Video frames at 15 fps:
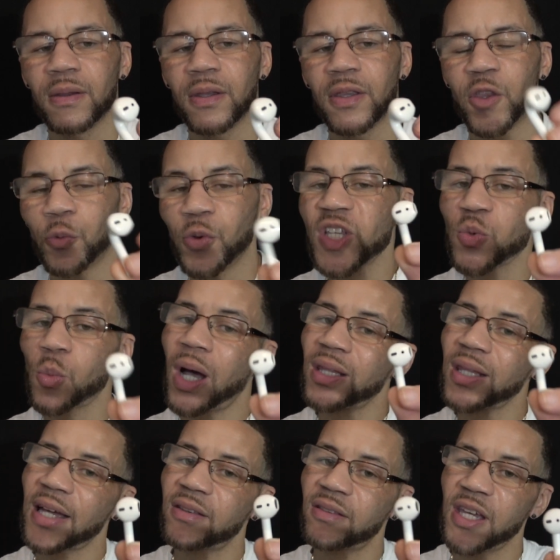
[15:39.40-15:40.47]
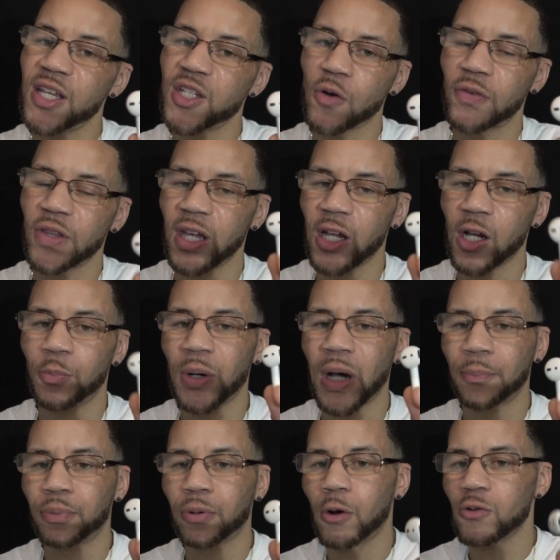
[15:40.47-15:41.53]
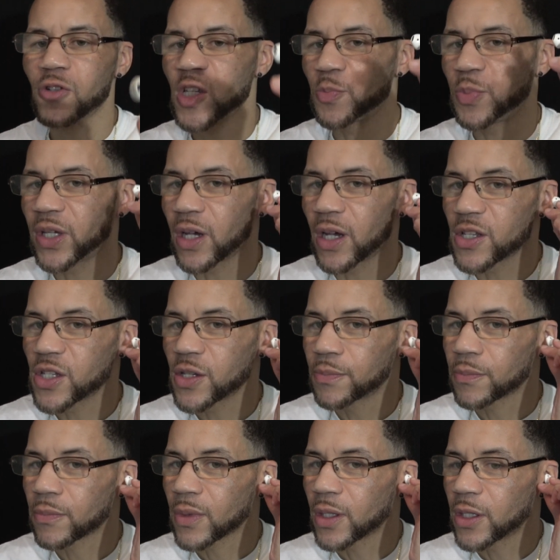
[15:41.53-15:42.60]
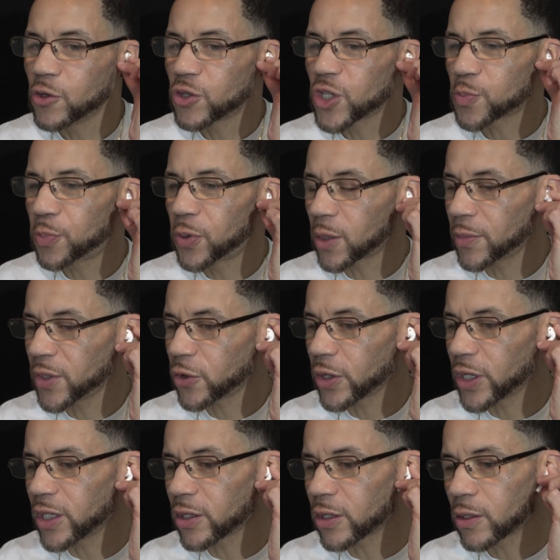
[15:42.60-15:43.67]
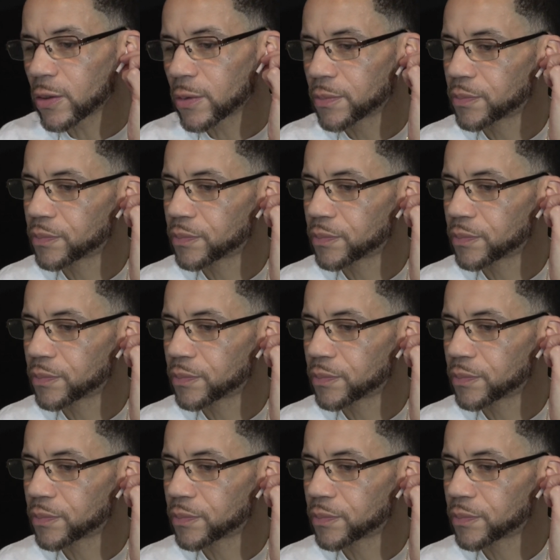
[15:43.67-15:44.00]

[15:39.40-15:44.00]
the reason why I like these over the AirPod Pros is because you just put them in your ear